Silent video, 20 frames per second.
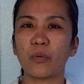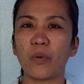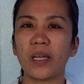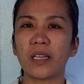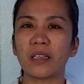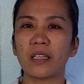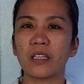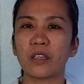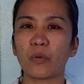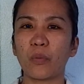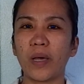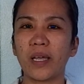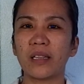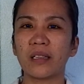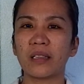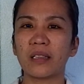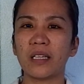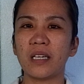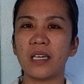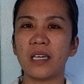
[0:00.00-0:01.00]

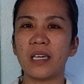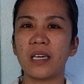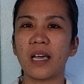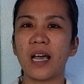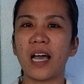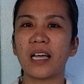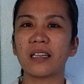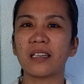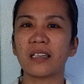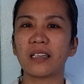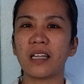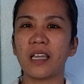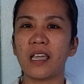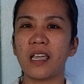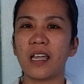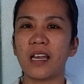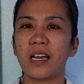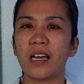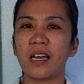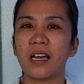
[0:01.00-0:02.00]
2020
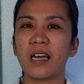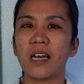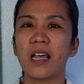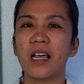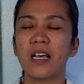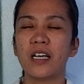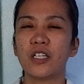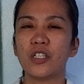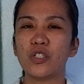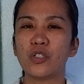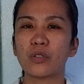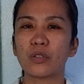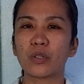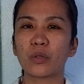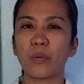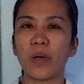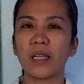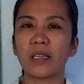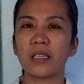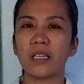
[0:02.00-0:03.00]
until June
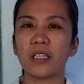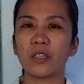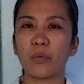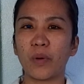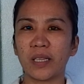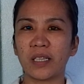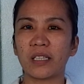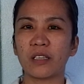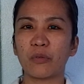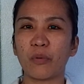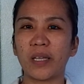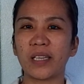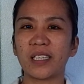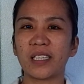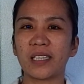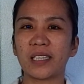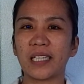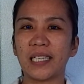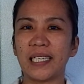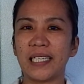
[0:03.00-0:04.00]
20,
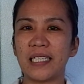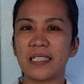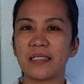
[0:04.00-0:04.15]
2023.